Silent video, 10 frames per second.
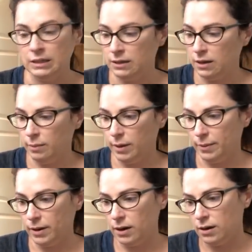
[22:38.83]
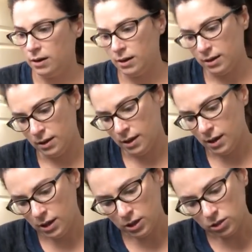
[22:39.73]
a bummer.
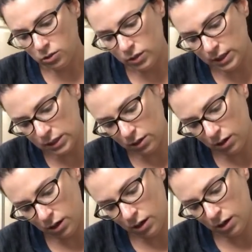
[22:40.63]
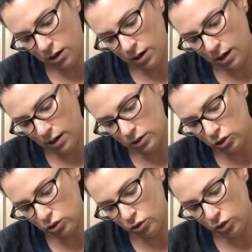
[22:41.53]
So these are
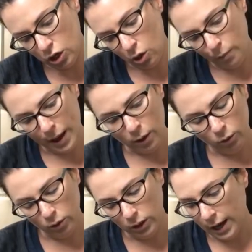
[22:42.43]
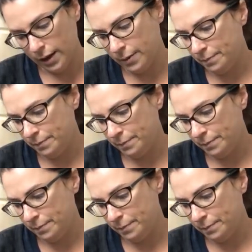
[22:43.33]
Studio Paola.